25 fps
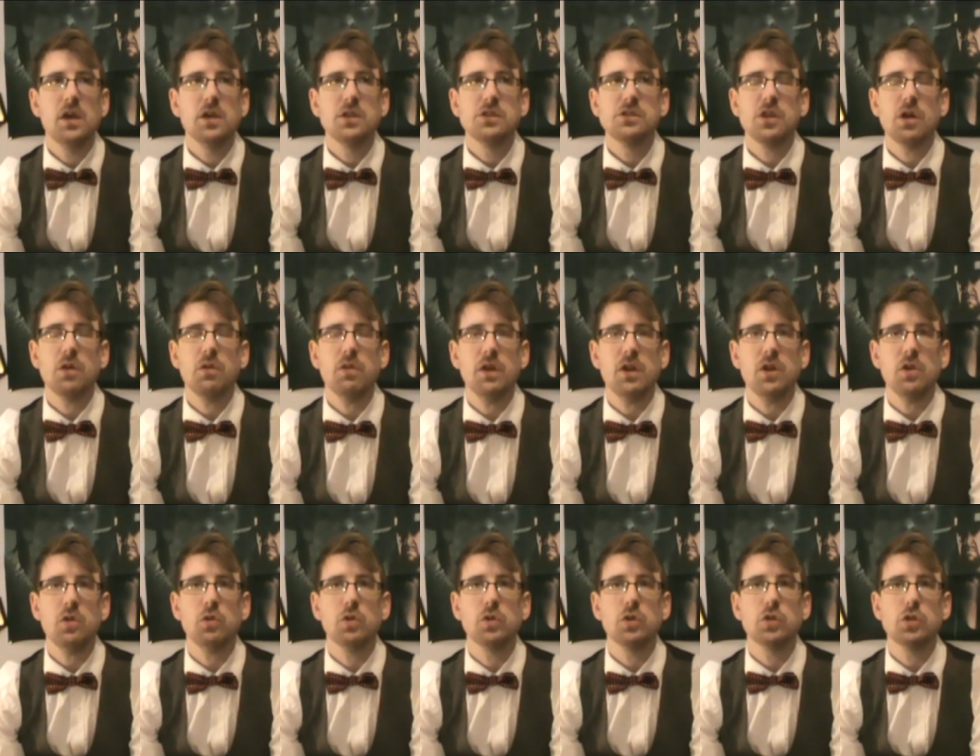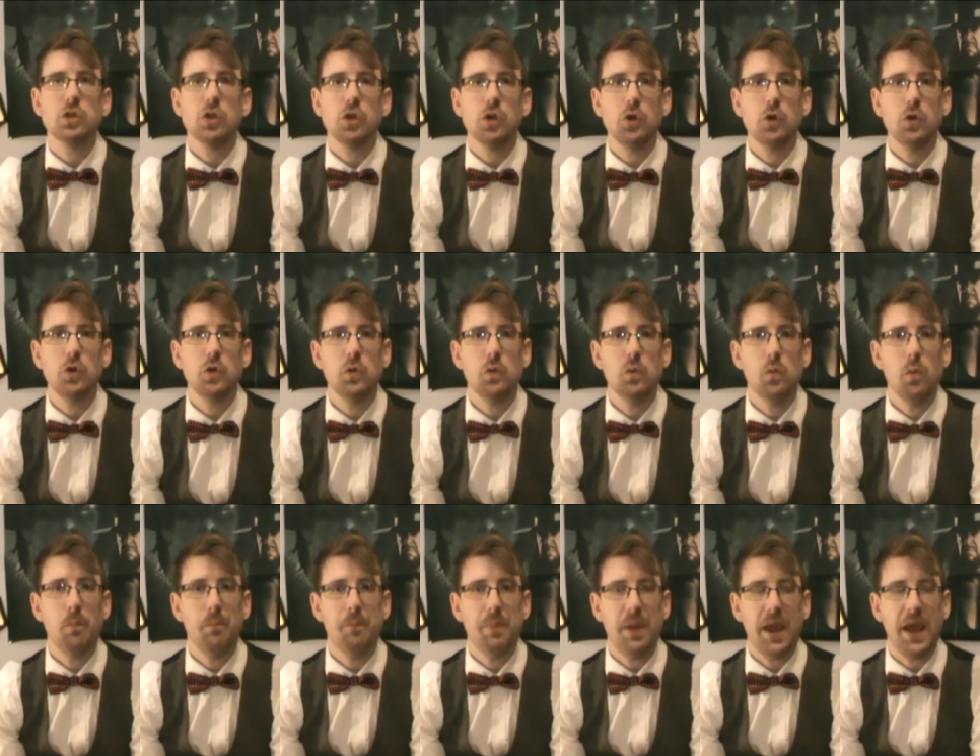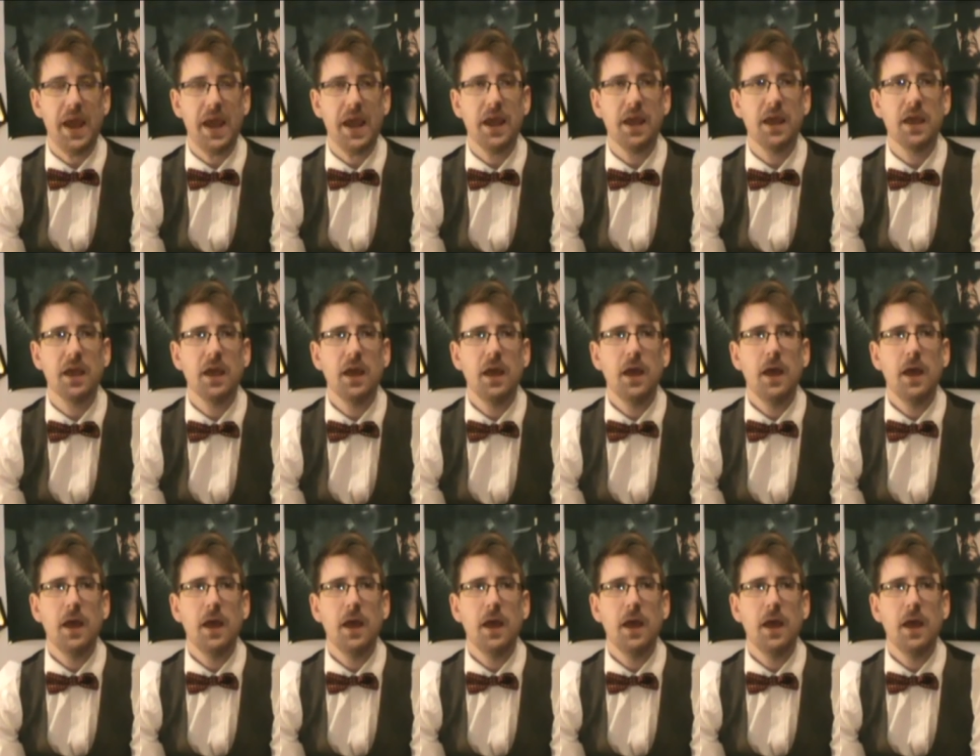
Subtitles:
So they're not too big,